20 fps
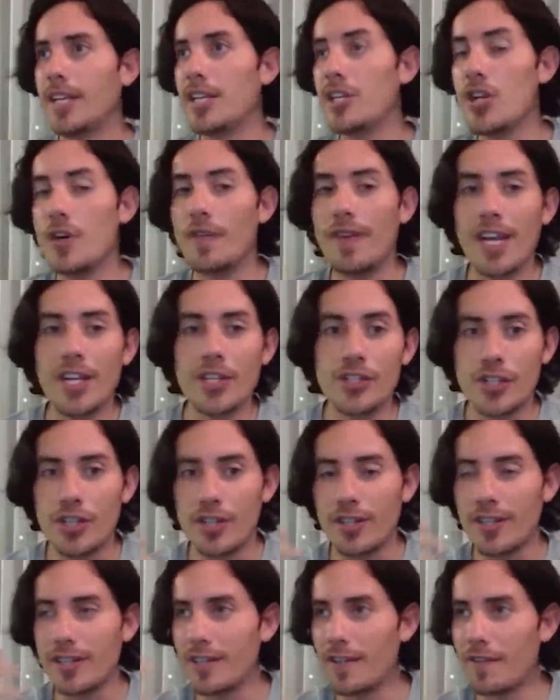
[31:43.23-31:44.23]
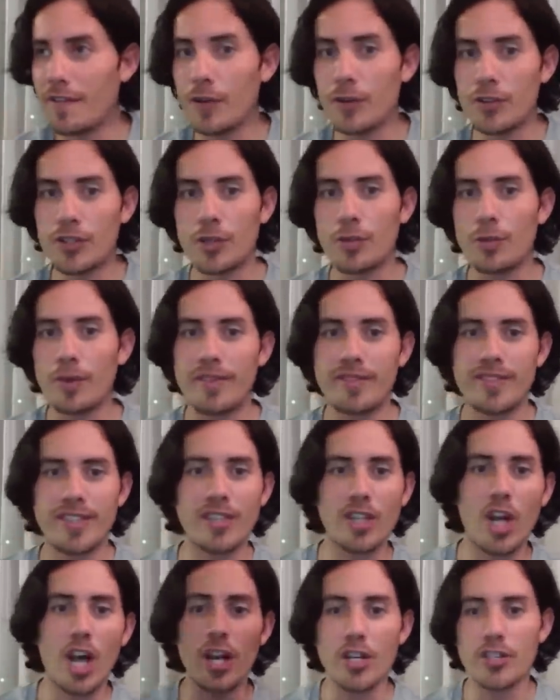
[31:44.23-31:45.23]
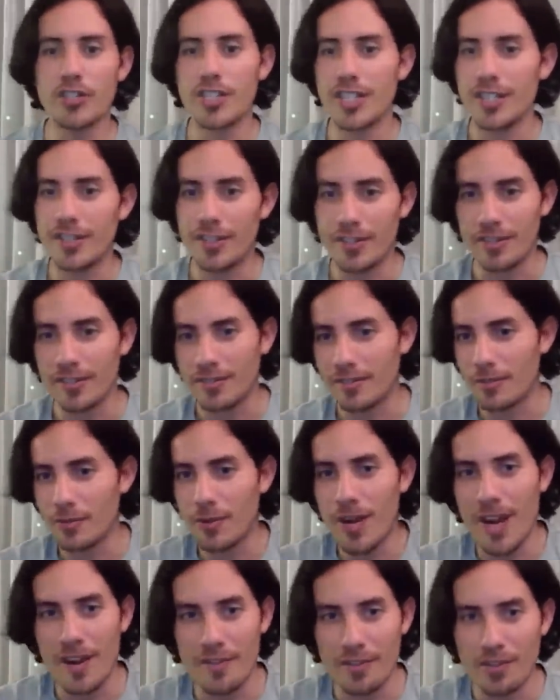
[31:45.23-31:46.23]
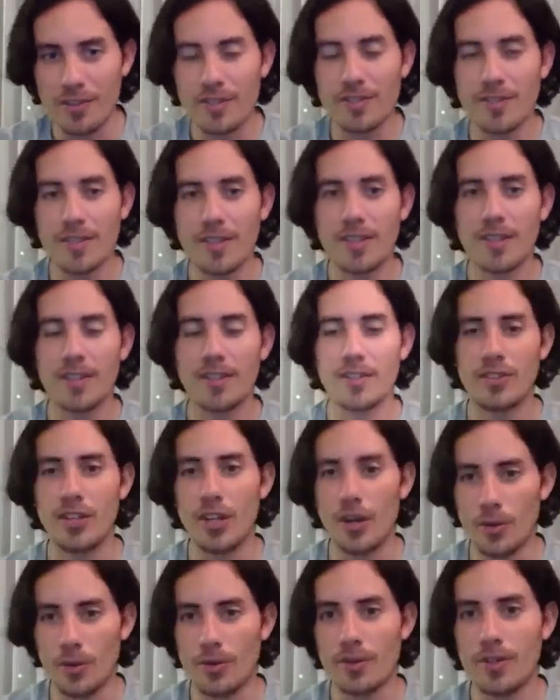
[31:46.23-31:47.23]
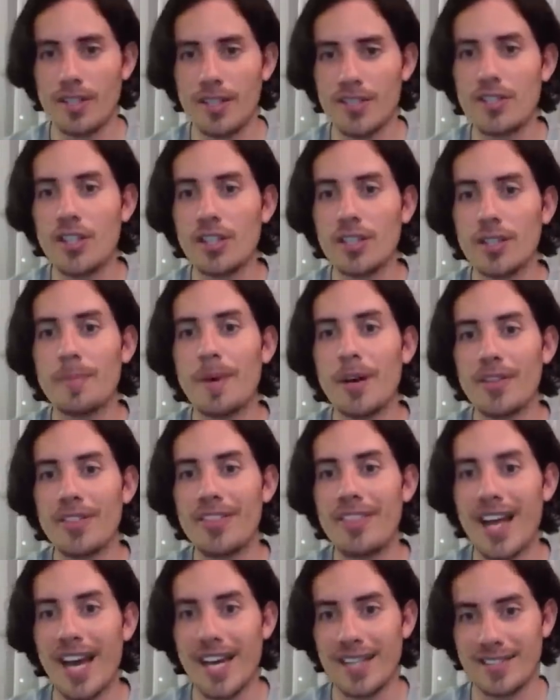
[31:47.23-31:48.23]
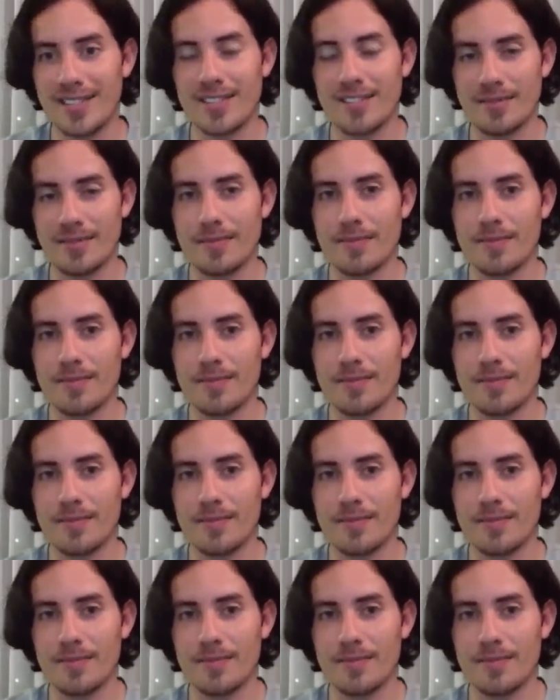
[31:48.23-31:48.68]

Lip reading: innovation in the future with technology or whatever. No, it's not about that.